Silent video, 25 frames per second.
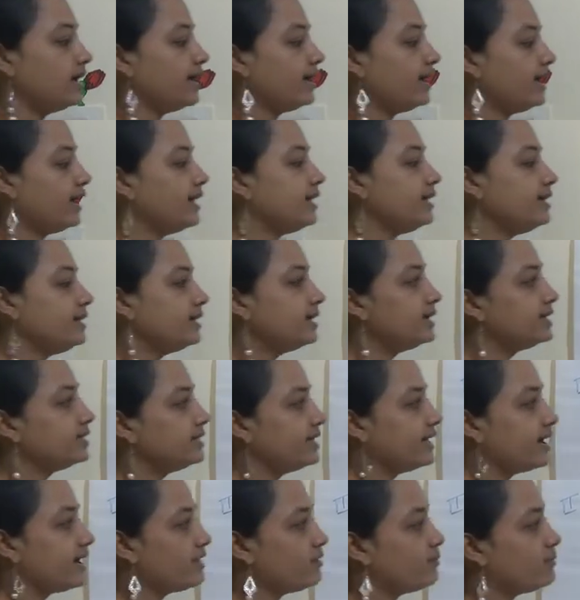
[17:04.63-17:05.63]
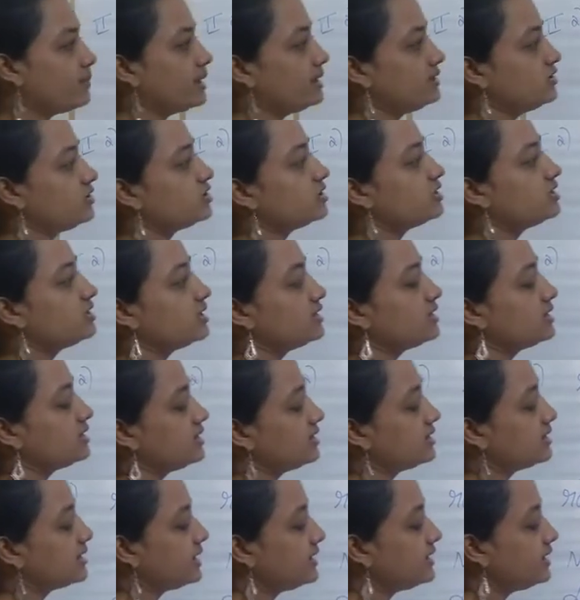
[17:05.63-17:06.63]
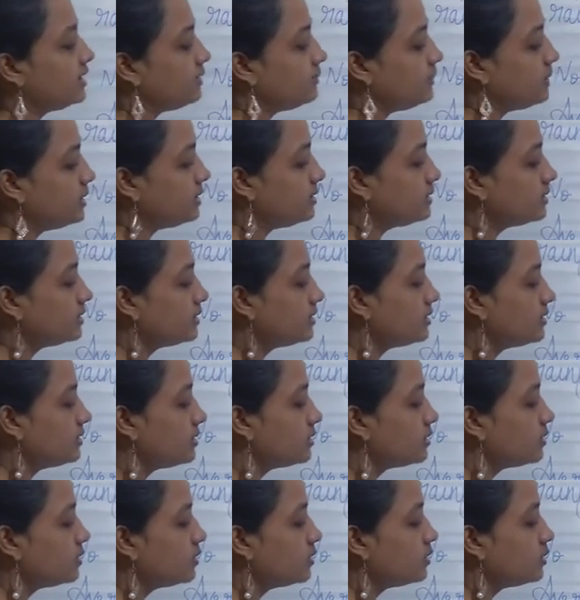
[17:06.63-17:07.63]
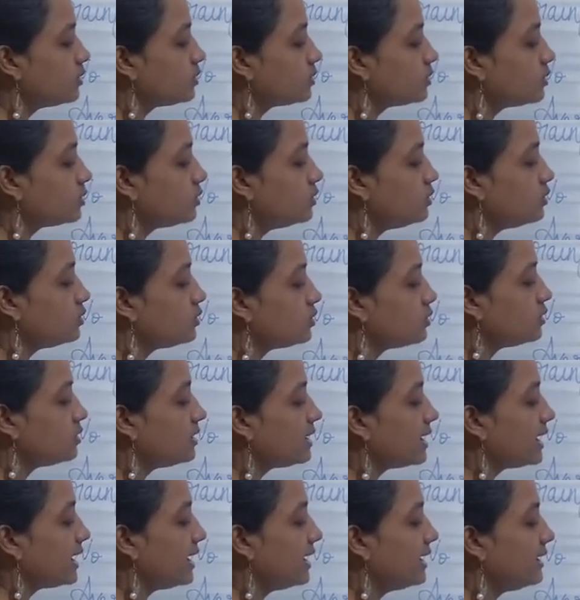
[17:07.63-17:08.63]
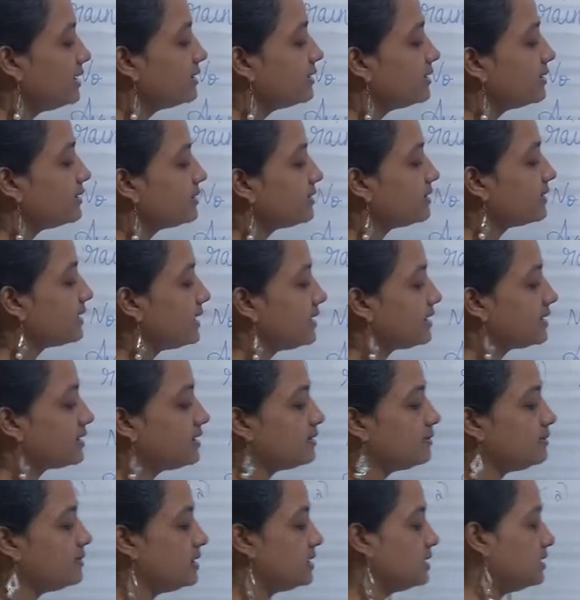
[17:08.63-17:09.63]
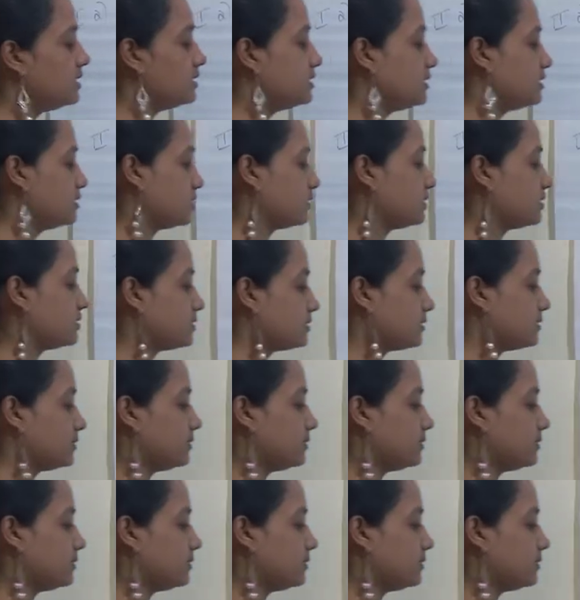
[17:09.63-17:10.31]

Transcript: And they have mentioned this in centimeters, so you should write centimeters.